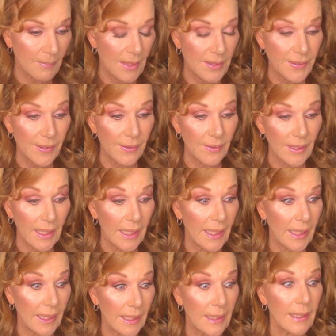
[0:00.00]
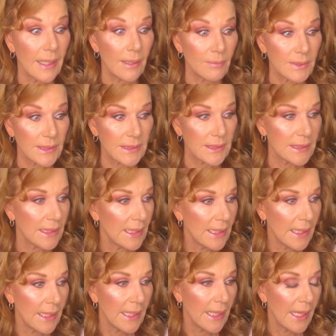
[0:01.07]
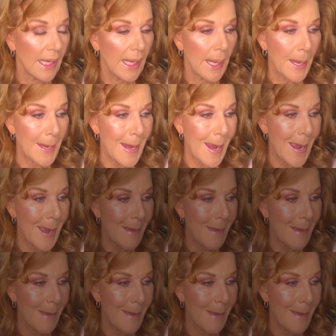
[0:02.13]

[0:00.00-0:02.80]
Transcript: So yeah, that was, yeah.